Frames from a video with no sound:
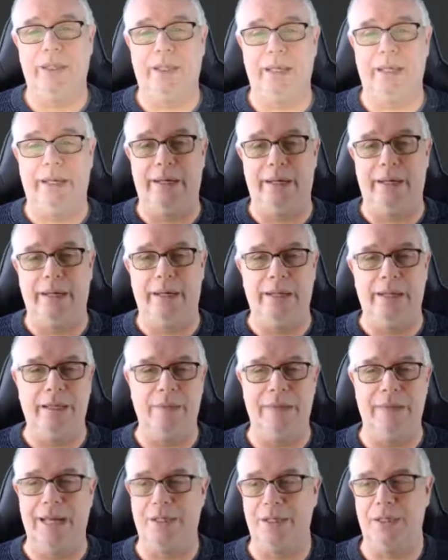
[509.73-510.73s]
can
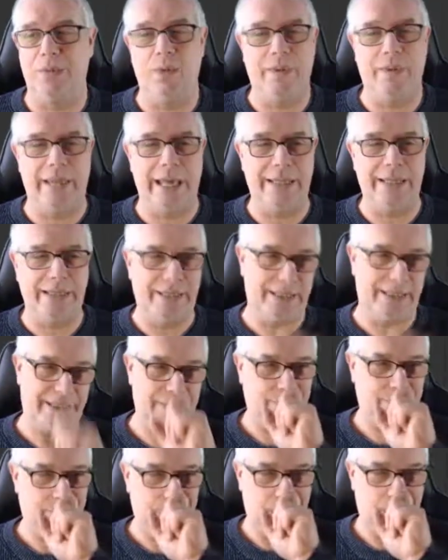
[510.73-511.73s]
imagine what that is.
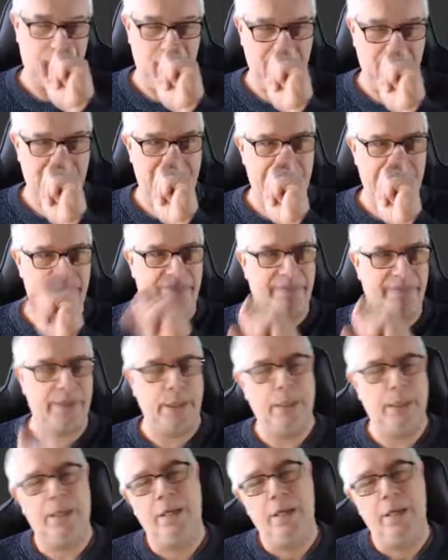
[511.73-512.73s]
Okay,
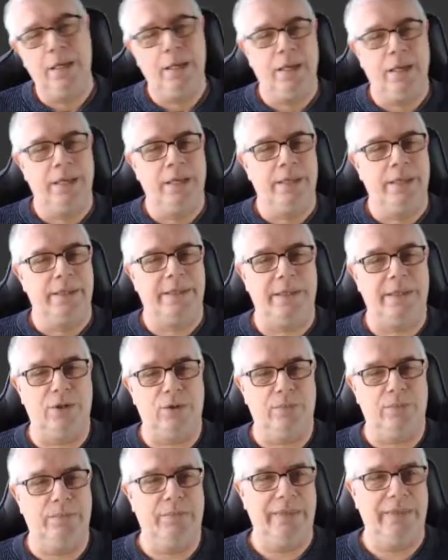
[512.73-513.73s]

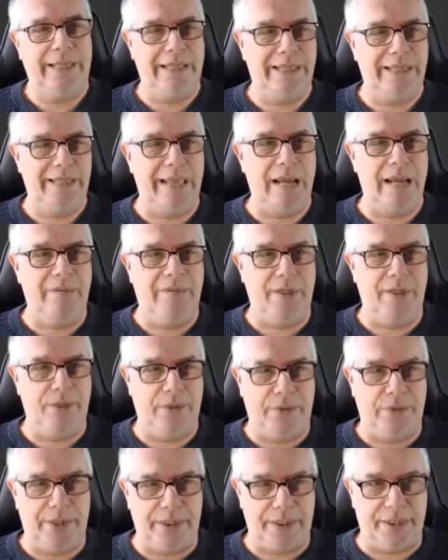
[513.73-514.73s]
so let's delve
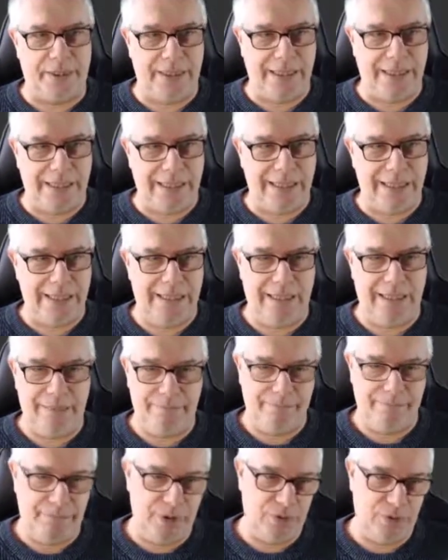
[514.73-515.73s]
into it. This is the
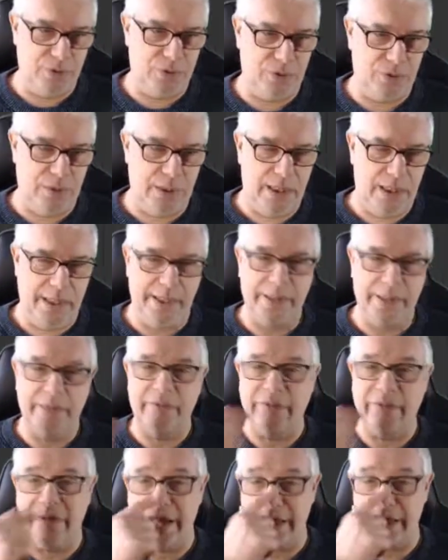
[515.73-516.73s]
usual
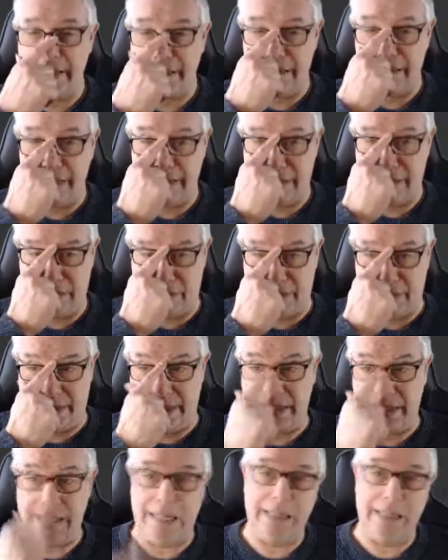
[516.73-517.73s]
interface, the
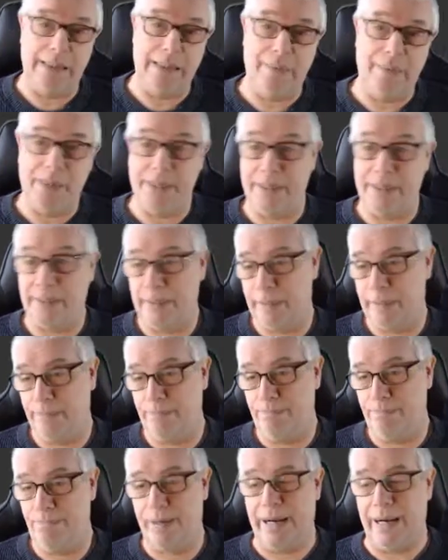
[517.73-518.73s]
Substance Alchemist, a
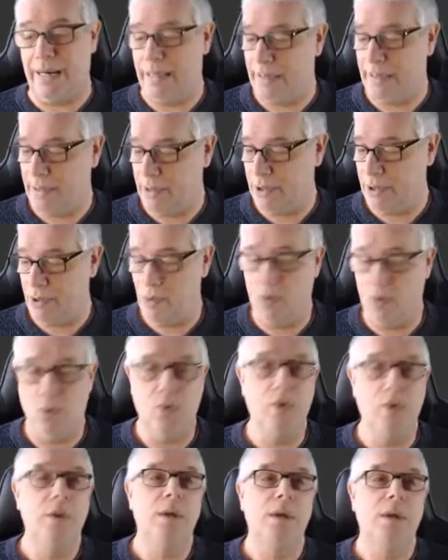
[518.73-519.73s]
brand new
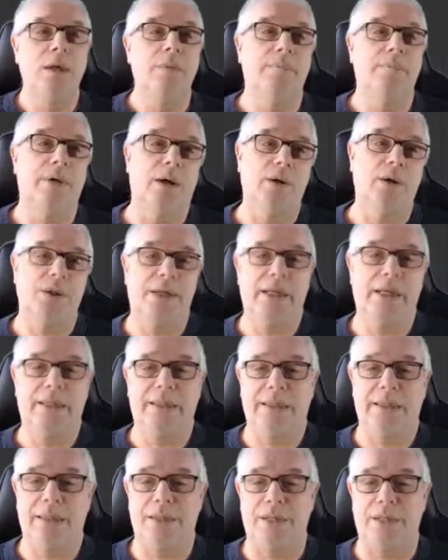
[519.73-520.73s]

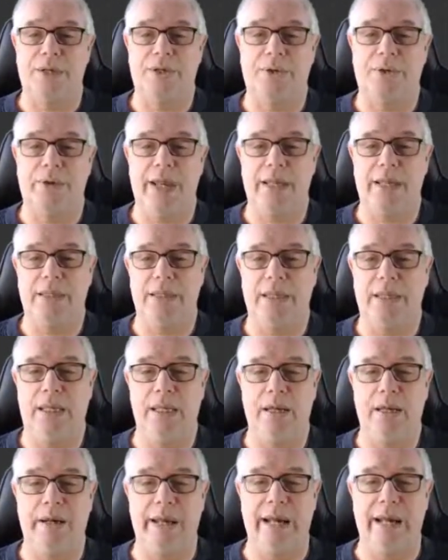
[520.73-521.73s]
project just created.
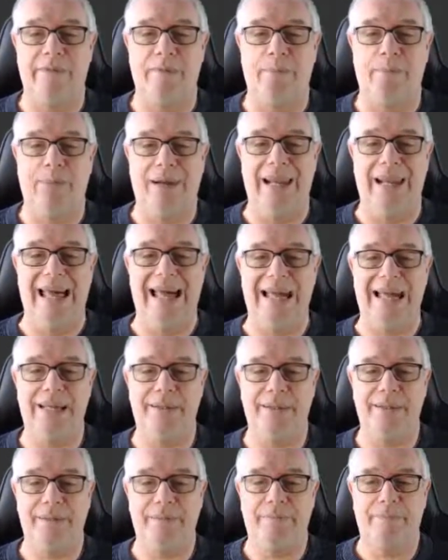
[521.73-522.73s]
Here I have a plan.